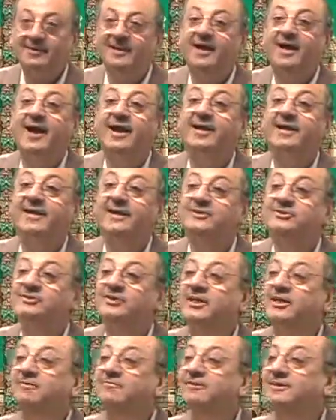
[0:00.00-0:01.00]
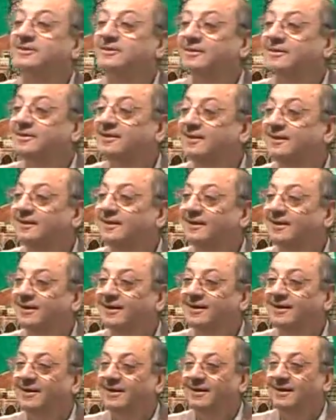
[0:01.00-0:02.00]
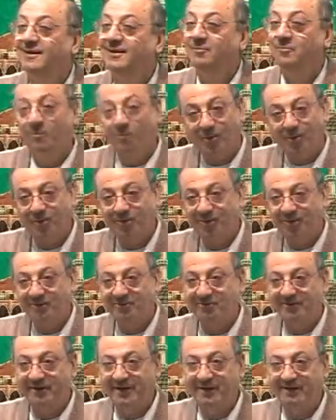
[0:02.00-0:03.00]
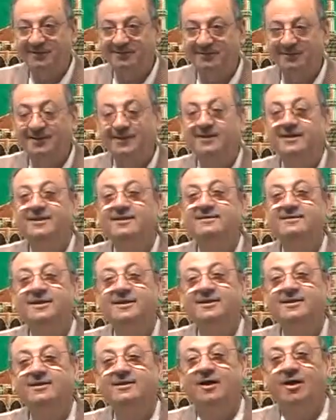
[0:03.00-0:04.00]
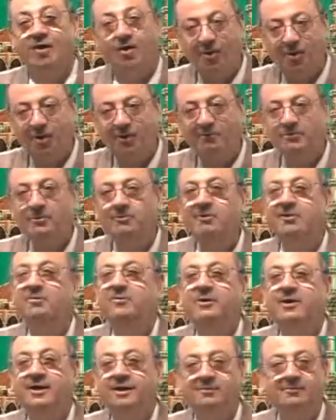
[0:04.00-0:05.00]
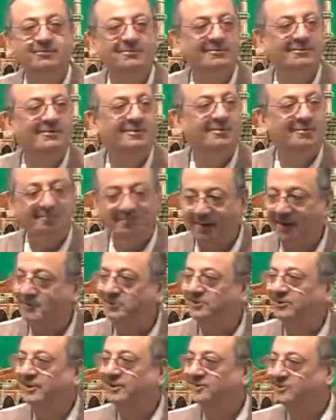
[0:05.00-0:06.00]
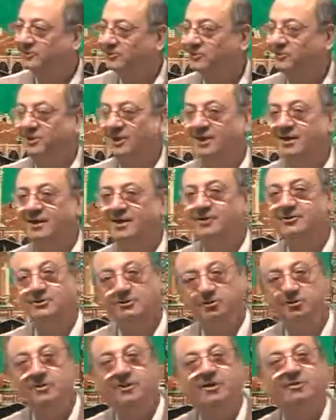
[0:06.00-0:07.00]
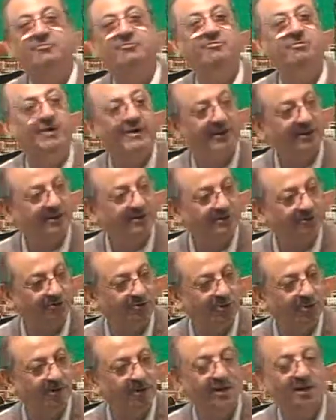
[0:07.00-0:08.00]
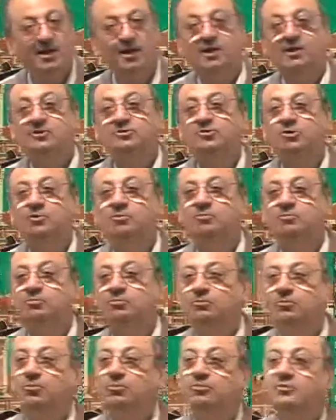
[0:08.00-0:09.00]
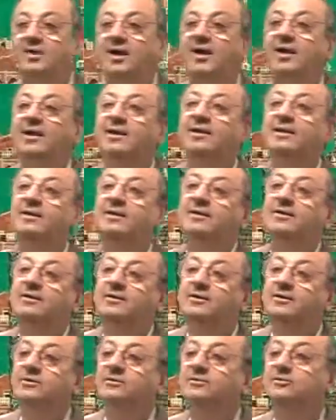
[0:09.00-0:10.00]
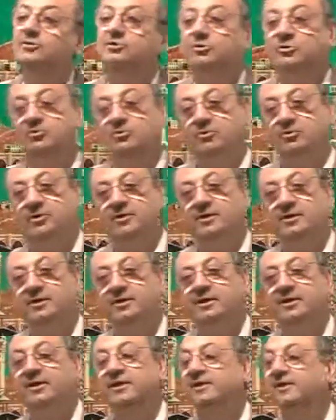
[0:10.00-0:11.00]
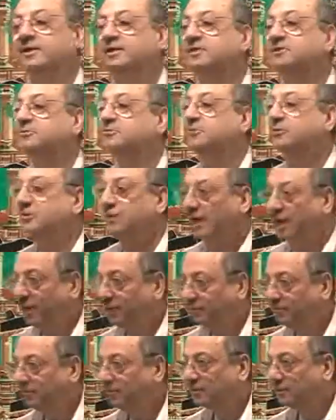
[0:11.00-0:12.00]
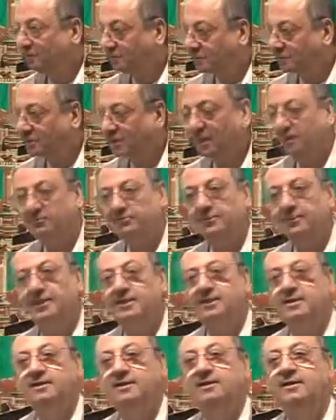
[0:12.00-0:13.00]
I can say with more confidence that all of you will become masters, inshallah. You will become very strong. So, Muntahal Jumu'i. It is mudaf, mudafili.